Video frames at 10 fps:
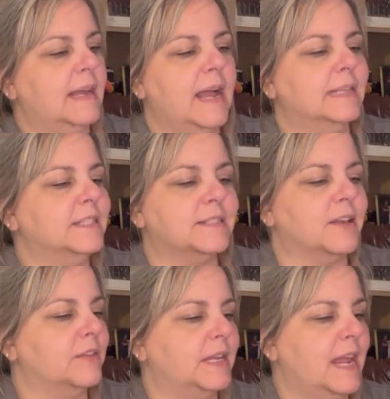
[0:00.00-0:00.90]
I just
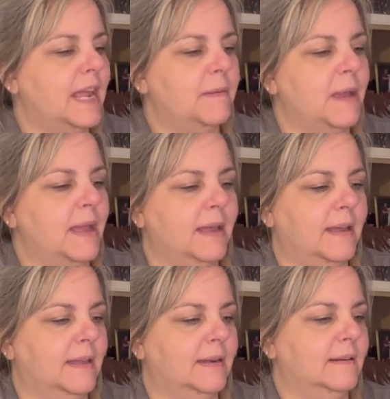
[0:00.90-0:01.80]
saw the name
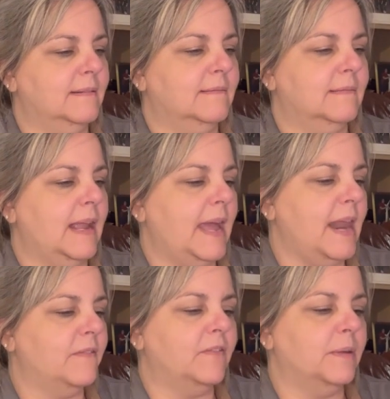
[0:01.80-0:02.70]
and kind
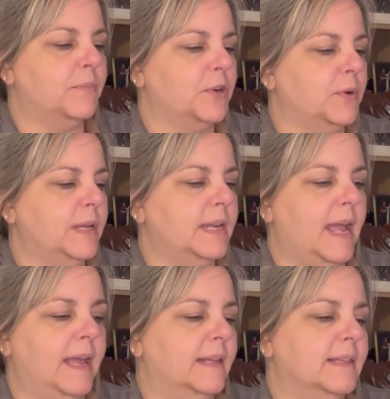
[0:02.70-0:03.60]
of flipped through it
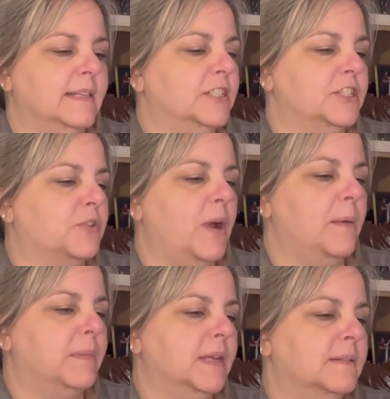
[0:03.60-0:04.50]
and then just
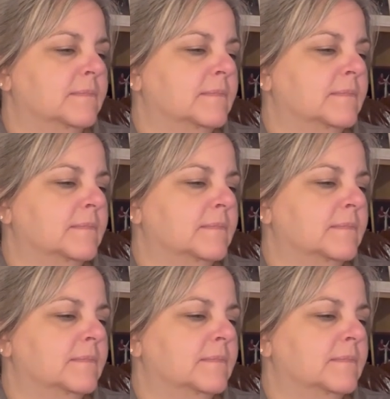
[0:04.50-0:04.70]
grabbed it.